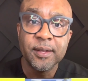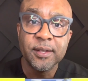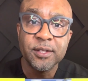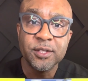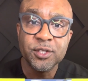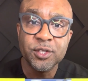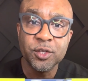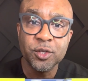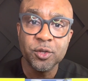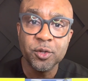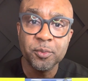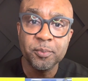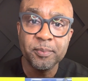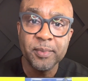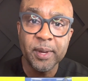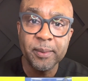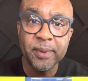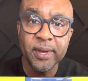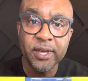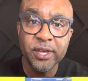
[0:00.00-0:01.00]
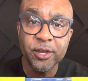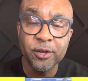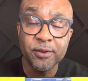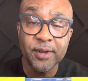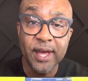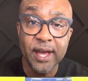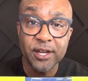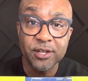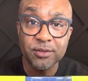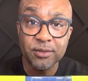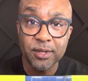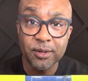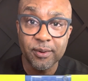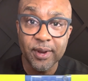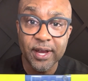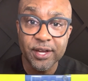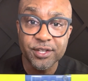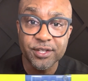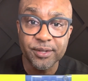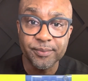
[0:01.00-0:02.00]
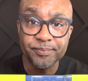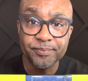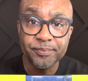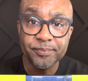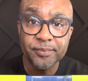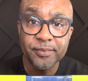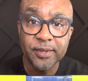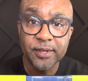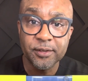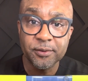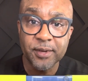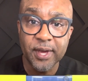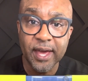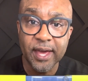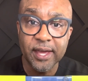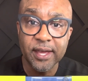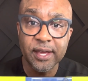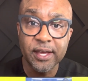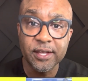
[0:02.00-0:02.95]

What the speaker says: to mimic your natural erection, okay?